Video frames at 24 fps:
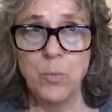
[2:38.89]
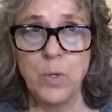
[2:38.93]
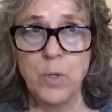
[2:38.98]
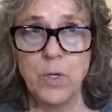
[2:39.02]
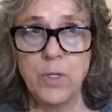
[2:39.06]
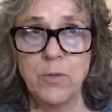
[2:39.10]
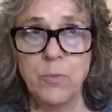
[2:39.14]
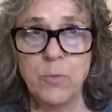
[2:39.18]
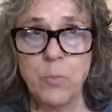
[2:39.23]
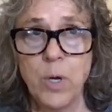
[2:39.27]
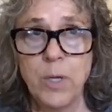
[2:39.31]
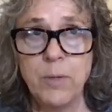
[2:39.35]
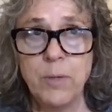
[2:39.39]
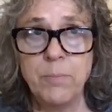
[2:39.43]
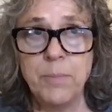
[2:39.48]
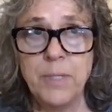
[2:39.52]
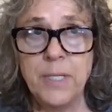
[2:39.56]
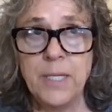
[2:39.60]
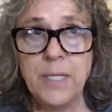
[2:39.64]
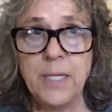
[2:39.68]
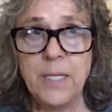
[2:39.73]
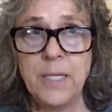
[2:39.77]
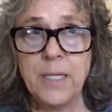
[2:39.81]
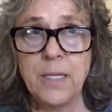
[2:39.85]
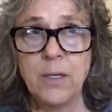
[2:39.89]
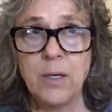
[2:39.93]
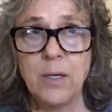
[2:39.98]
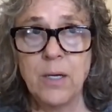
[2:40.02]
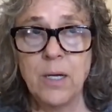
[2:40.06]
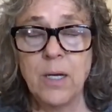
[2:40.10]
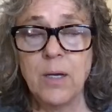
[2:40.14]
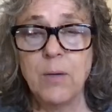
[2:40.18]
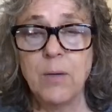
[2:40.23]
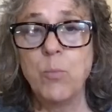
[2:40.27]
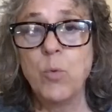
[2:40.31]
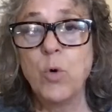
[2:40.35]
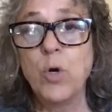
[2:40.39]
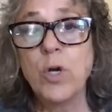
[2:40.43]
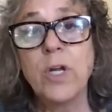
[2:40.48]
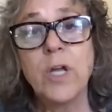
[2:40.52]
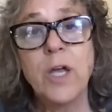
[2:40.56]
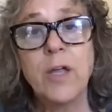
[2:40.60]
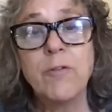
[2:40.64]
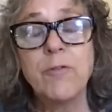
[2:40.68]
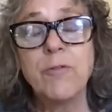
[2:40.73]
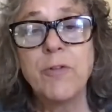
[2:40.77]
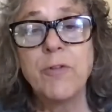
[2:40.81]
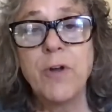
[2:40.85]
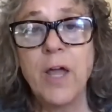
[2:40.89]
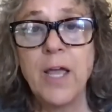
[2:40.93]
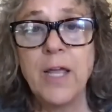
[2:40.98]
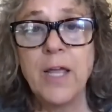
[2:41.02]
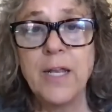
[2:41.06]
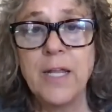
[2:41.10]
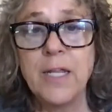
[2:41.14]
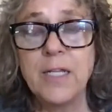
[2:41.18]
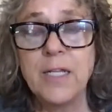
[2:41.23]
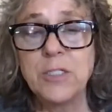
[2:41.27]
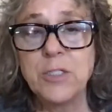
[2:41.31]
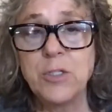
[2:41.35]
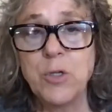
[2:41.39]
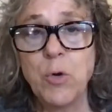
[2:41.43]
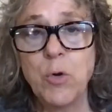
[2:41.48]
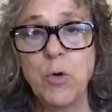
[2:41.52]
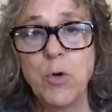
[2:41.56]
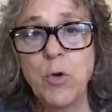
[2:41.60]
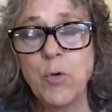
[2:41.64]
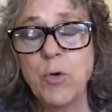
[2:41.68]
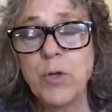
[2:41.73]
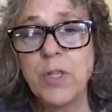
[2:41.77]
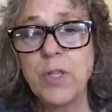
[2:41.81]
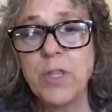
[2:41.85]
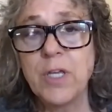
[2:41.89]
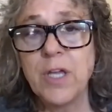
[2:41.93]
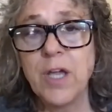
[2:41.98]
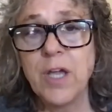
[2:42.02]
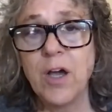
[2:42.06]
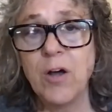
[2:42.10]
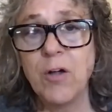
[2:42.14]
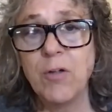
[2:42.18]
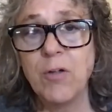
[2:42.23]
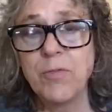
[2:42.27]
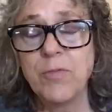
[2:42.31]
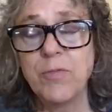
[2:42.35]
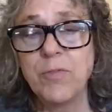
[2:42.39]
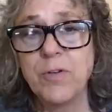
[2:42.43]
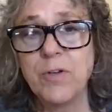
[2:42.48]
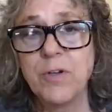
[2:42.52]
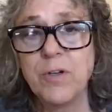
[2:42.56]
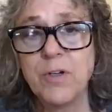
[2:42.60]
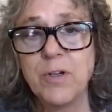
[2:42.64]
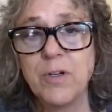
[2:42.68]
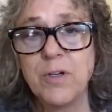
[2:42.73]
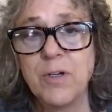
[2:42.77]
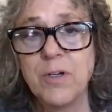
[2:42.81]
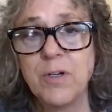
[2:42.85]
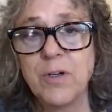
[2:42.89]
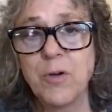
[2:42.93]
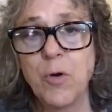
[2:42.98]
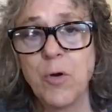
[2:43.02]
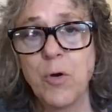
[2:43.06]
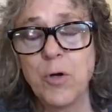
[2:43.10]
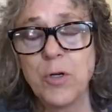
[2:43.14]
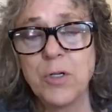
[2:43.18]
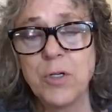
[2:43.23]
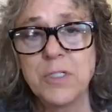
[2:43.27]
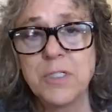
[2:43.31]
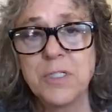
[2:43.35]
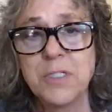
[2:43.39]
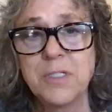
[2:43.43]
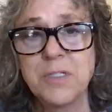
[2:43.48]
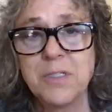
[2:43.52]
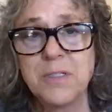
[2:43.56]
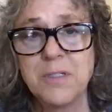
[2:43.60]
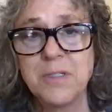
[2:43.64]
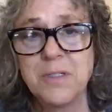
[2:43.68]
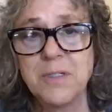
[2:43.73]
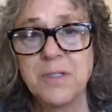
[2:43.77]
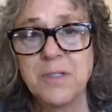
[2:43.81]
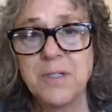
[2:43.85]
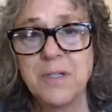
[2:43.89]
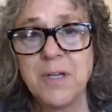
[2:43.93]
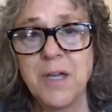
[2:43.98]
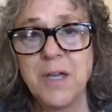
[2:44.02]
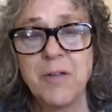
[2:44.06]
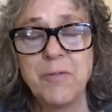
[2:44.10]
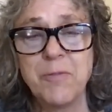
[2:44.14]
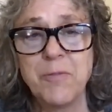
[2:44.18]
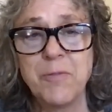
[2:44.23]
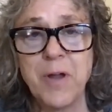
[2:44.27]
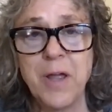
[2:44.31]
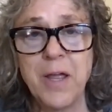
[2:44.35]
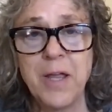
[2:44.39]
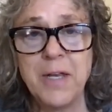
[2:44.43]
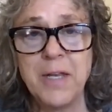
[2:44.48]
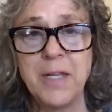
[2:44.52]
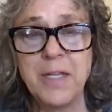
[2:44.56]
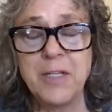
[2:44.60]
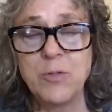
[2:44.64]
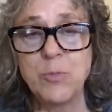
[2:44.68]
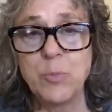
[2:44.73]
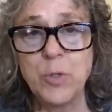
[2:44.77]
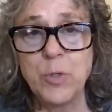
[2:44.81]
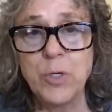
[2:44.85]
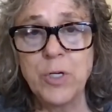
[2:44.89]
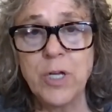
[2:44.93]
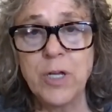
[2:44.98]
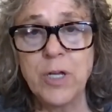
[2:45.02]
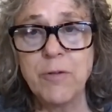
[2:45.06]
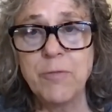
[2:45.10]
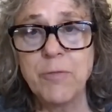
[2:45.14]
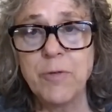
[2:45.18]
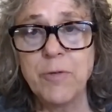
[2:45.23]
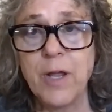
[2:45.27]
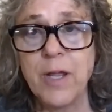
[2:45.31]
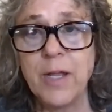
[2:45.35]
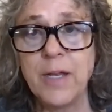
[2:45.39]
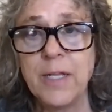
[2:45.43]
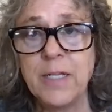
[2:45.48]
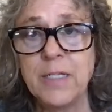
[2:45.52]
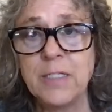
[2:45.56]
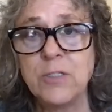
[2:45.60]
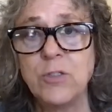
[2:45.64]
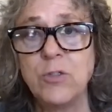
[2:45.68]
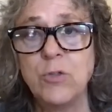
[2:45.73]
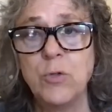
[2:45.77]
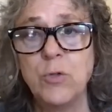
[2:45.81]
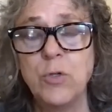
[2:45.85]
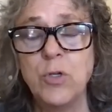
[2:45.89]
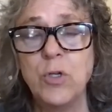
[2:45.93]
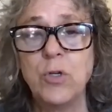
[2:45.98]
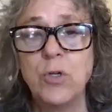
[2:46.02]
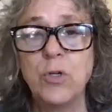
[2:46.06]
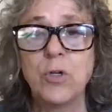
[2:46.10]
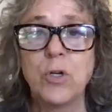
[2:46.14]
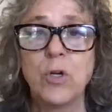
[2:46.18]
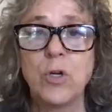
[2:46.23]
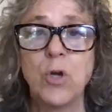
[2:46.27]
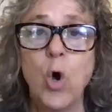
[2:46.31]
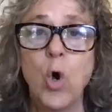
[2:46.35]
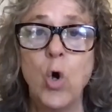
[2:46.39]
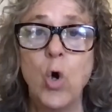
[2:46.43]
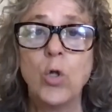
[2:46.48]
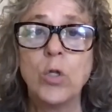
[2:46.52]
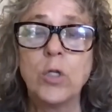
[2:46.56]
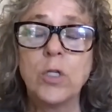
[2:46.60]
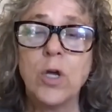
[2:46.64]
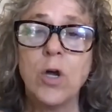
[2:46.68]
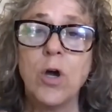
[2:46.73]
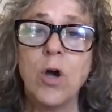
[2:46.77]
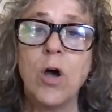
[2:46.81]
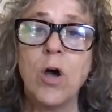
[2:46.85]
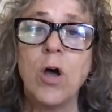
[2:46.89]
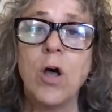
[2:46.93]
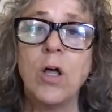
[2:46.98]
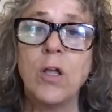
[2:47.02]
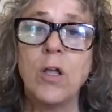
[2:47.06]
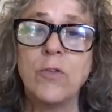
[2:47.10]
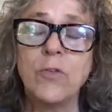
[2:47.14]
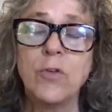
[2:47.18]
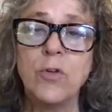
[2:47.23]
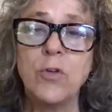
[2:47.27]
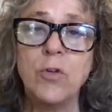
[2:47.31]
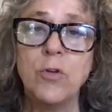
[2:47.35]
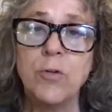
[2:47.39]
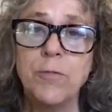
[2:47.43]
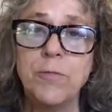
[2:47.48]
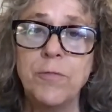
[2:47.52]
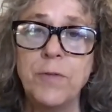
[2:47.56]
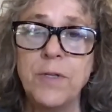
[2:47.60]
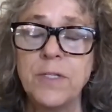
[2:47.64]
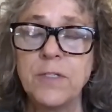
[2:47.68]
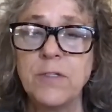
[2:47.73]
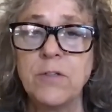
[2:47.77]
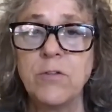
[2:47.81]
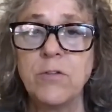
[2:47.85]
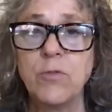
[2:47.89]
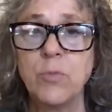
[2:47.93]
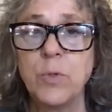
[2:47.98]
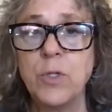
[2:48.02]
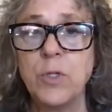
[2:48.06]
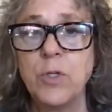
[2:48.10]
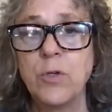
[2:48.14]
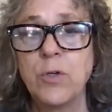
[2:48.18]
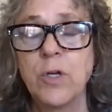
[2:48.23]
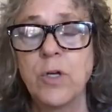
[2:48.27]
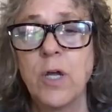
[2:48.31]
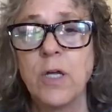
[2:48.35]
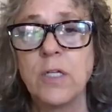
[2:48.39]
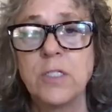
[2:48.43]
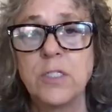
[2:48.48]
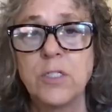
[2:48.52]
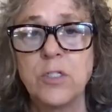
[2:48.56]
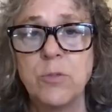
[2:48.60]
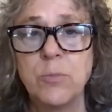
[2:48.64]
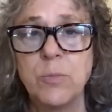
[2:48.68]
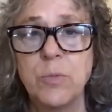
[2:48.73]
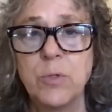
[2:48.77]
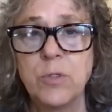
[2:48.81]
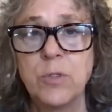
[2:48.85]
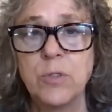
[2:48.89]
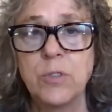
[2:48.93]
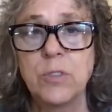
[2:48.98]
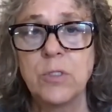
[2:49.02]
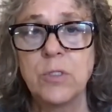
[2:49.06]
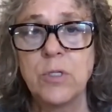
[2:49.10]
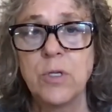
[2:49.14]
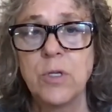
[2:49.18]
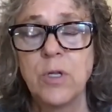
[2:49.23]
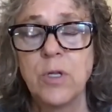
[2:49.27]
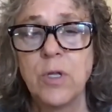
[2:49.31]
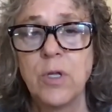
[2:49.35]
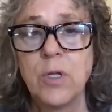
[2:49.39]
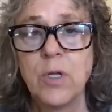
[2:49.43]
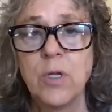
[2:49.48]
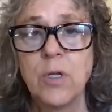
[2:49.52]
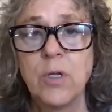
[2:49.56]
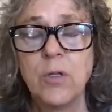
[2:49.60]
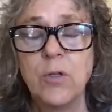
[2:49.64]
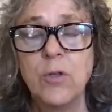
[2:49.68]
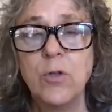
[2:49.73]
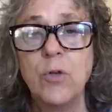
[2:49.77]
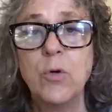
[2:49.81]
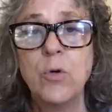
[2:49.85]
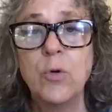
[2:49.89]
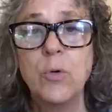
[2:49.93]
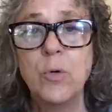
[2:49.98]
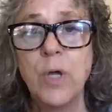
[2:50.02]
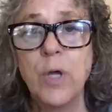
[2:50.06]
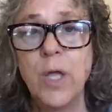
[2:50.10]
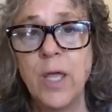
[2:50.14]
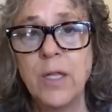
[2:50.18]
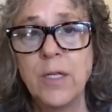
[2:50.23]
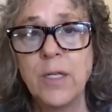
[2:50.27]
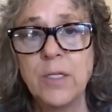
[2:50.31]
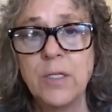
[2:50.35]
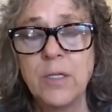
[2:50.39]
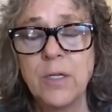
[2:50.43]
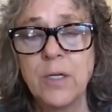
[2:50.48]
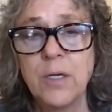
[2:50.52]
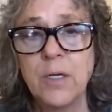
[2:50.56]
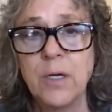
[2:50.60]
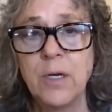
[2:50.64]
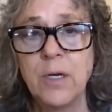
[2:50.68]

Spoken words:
the one being work on Fridays, don't go to the golf course on Fridays, work on Fridays, do your cold calls or your visits with your customers, new and